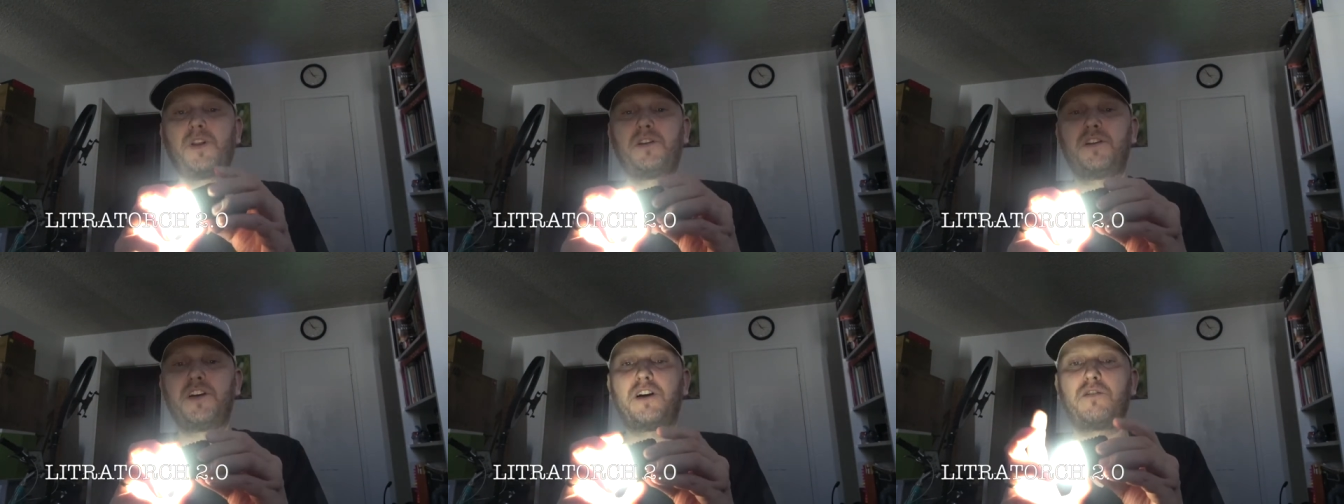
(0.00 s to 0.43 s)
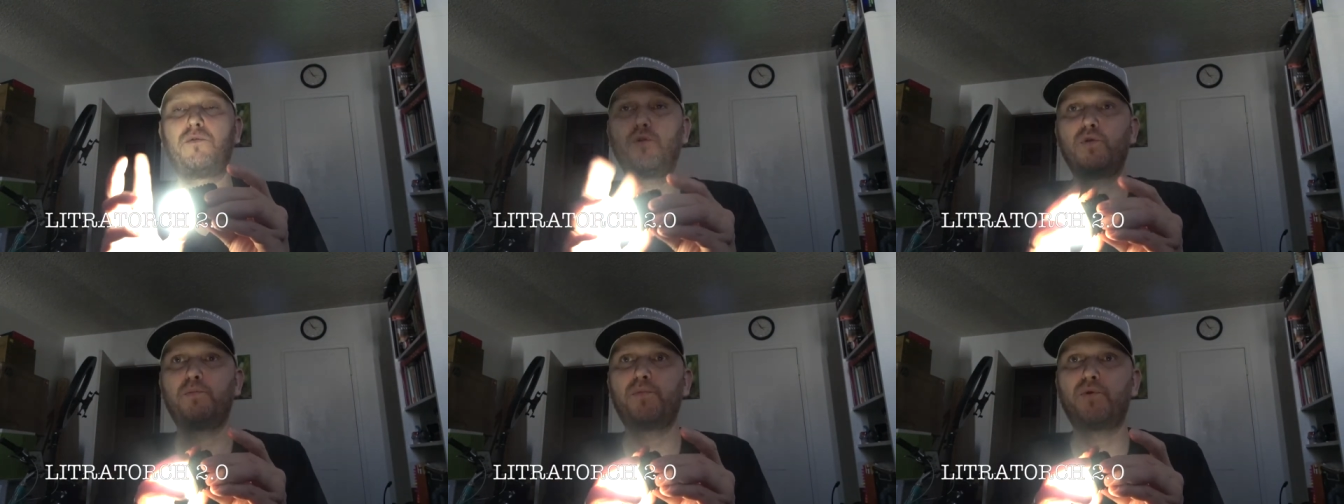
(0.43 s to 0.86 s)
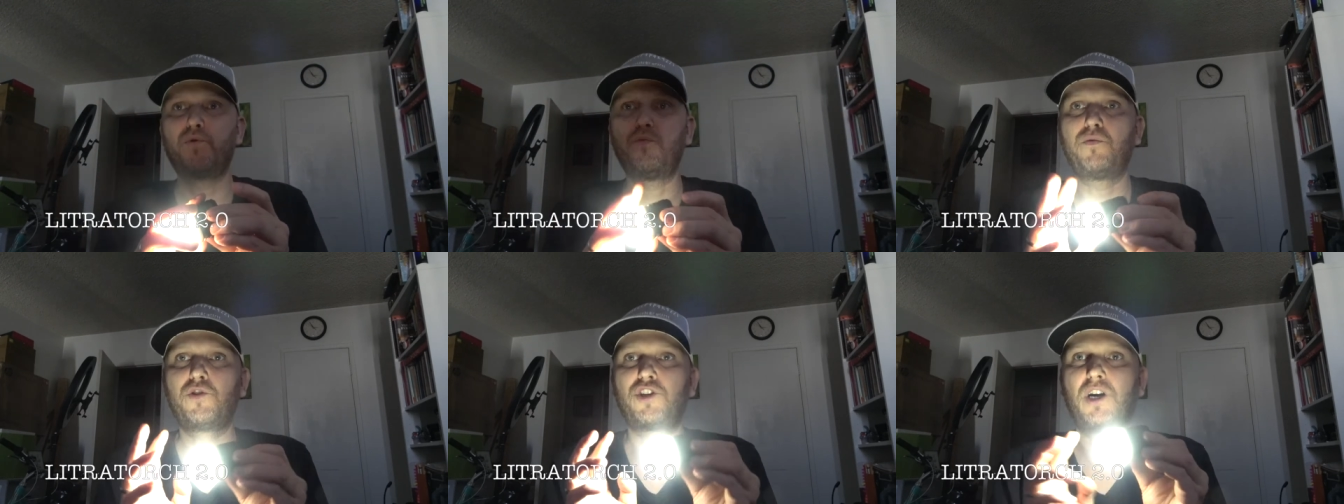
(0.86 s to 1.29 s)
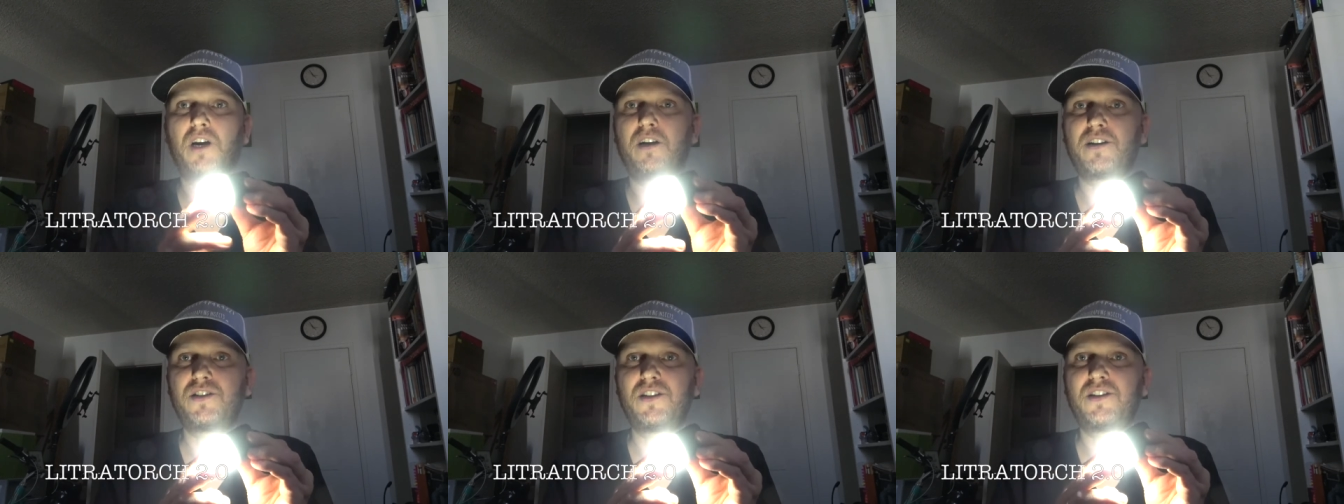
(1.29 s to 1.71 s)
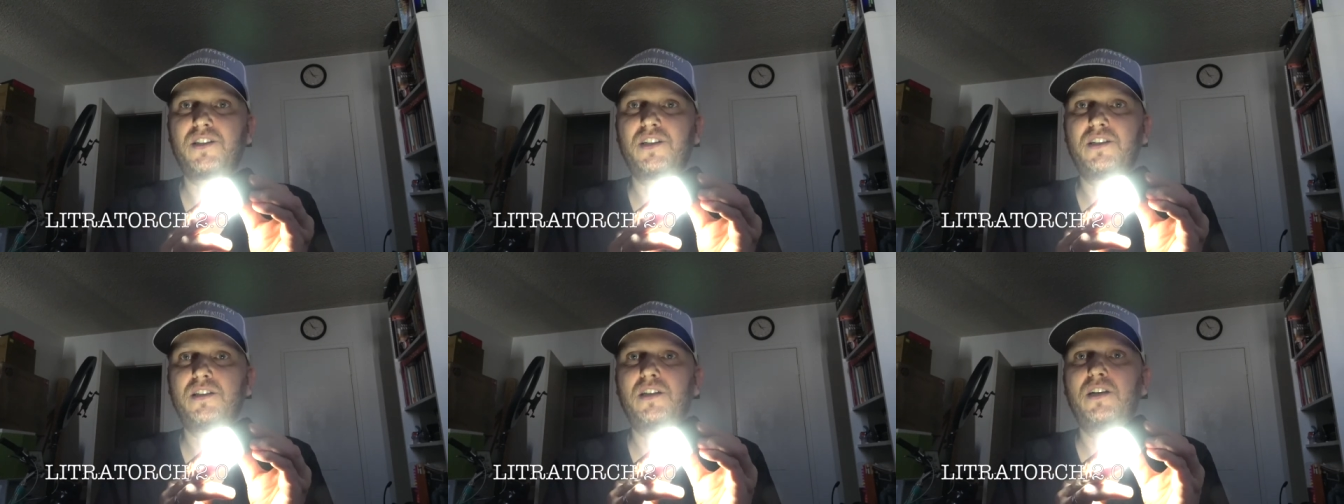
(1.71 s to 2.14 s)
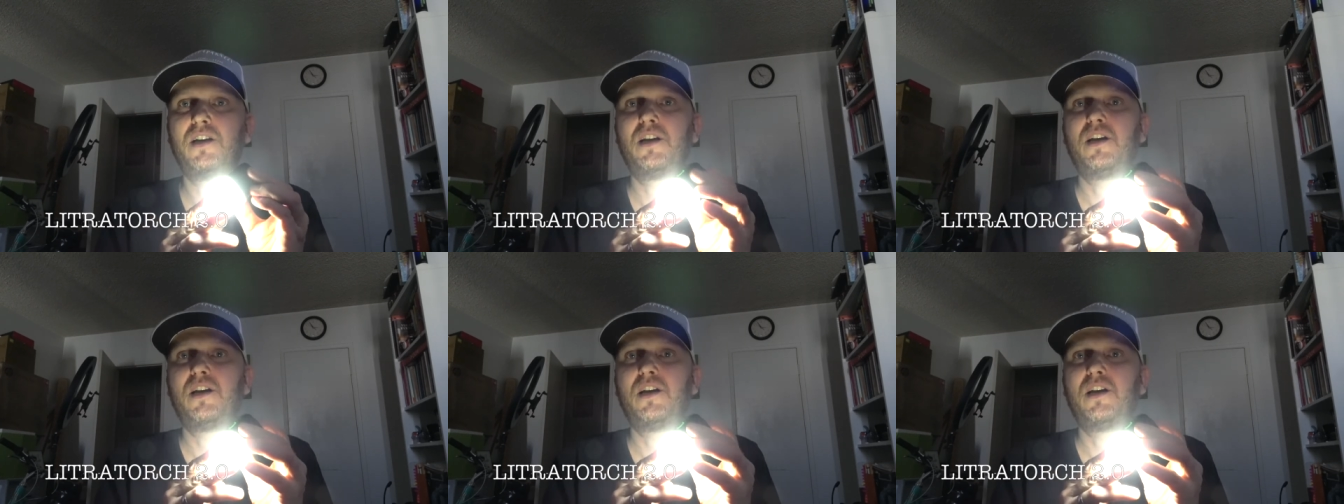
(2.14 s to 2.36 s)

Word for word: They are waterproof, shock resistant,